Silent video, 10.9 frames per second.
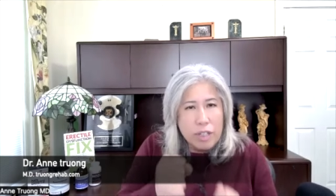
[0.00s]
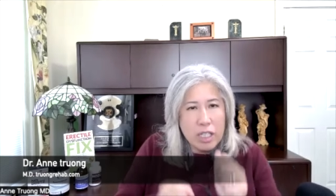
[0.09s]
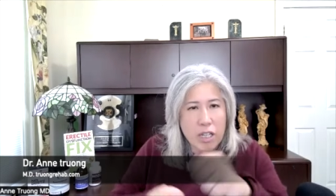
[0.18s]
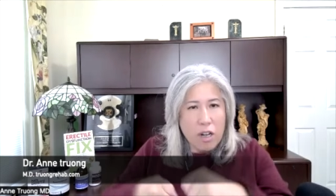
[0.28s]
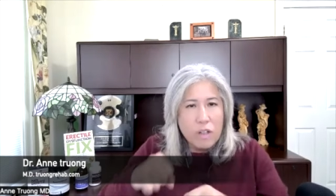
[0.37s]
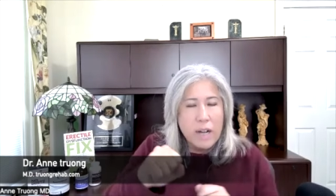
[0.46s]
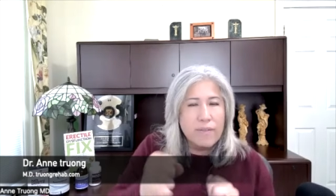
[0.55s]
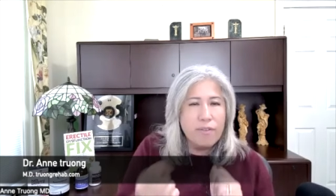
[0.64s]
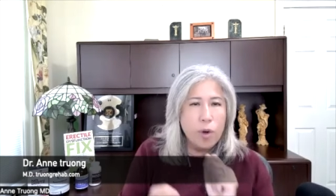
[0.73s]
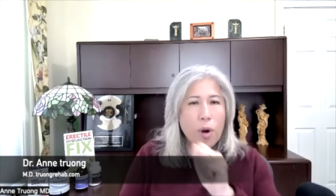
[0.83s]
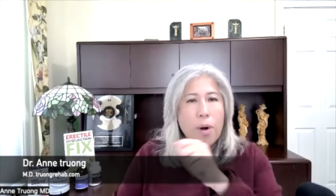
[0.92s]
you know,
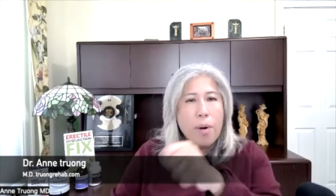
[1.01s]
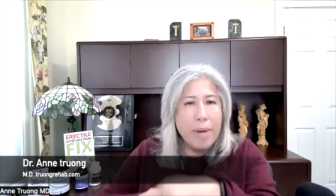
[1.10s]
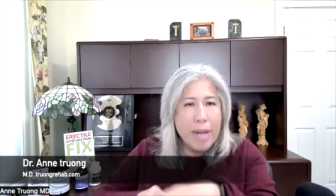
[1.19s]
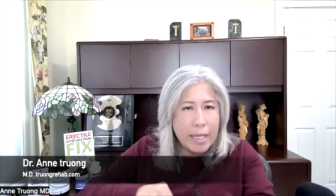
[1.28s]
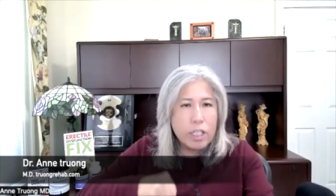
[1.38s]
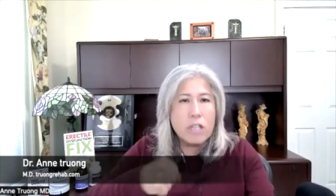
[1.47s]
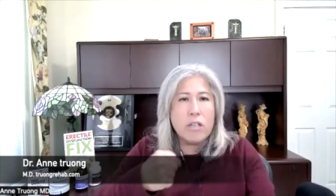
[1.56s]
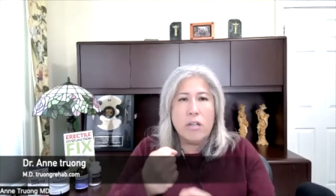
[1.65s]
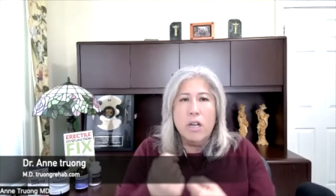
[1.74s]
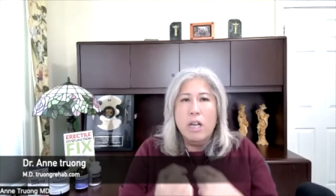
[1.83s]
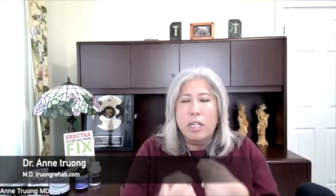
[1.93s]
conform and
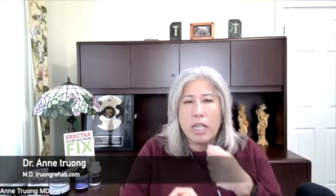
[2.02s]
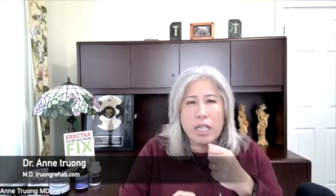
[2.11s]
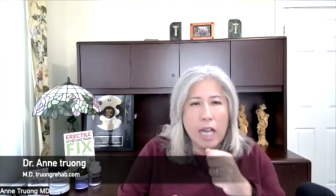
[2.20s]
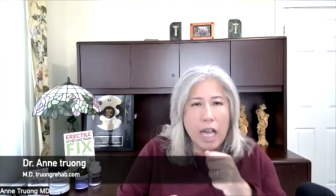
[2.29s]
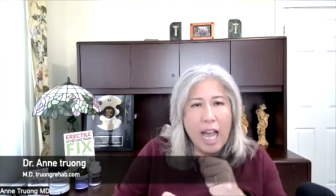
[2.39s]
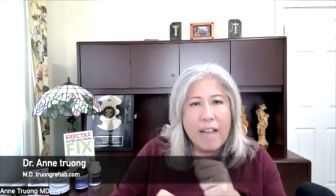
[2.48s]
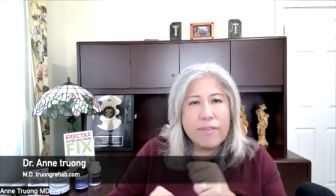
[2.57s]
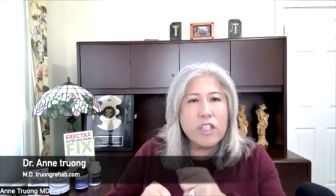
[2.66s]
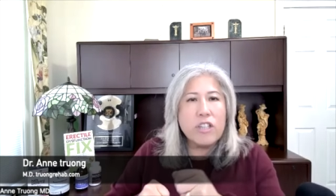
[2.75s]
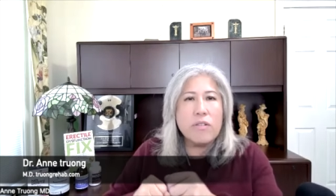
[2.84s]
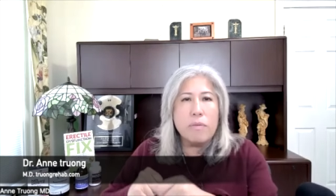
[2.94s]
to gonna have
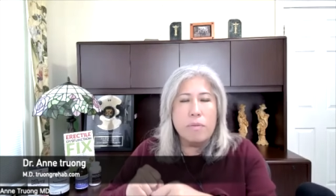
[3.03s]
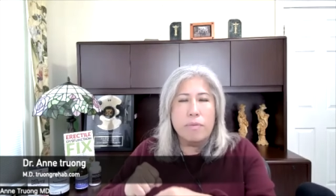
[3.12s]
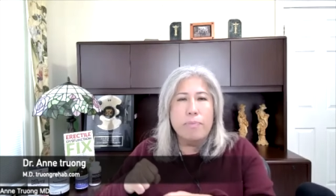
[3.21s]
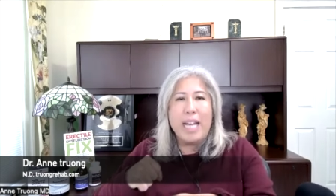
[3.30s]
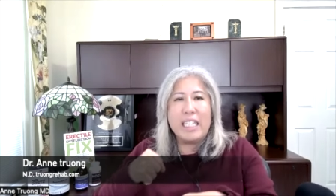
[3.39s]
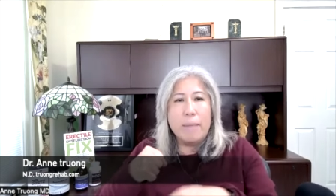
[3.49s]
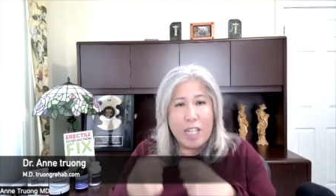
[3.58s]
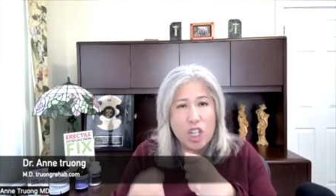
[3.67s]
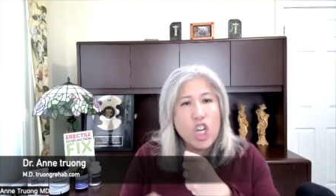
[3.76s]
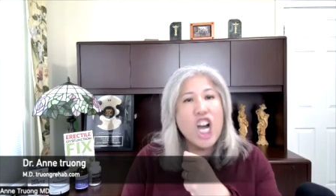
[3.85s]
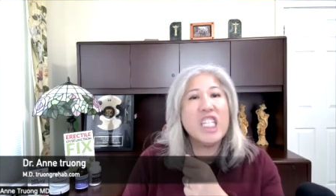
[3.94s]
to make some
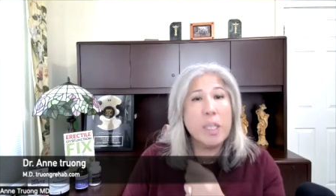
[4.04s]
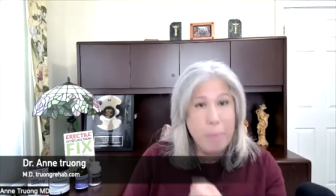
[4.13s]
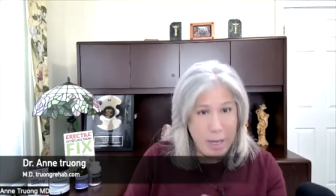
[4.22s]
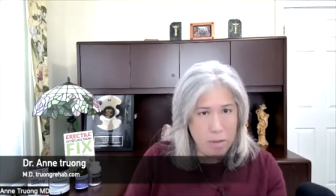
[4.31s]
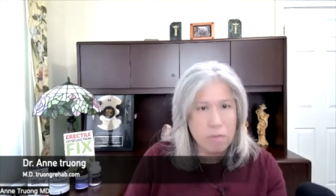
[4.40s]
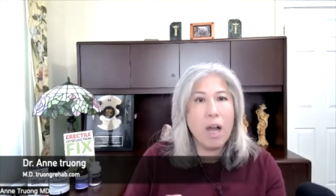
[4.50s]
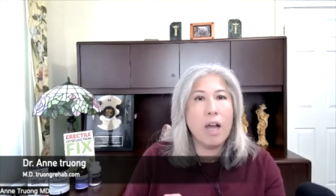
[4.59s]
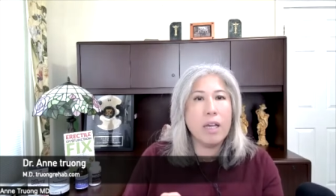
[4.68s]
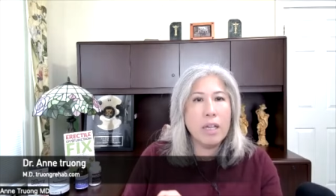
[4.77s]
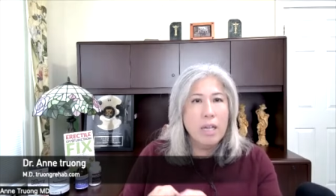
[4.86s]
adjustment, right?